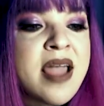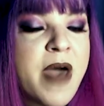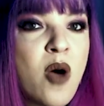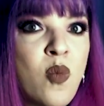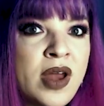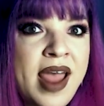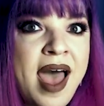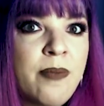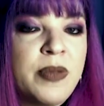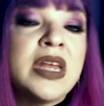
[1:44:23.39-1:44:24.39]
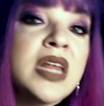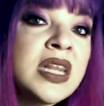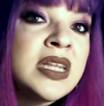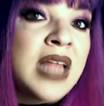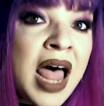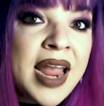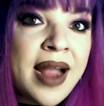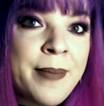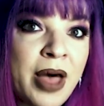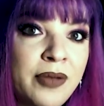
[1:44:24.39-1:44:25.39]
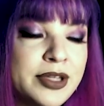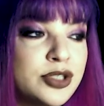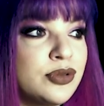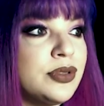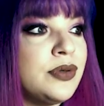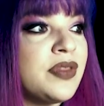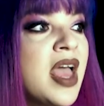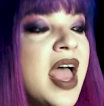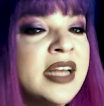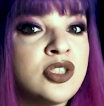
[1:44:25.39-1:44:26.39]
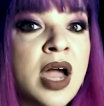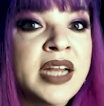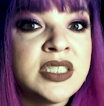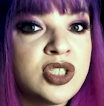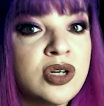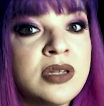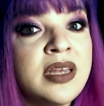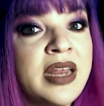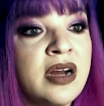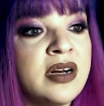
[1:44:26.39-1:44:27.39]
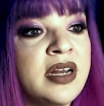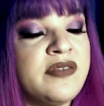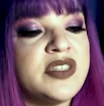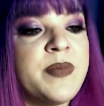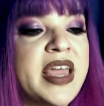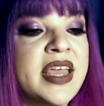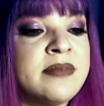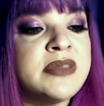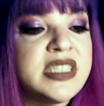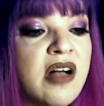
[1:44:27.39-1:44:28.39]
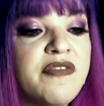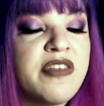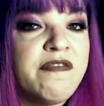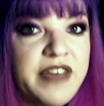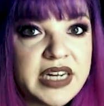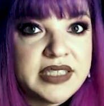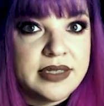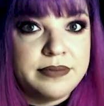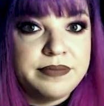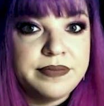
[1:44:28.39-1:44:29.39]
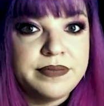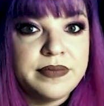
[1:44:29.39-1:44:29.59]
about what happened, lying about the truth, and trying to turn the narrative to make himself the victim.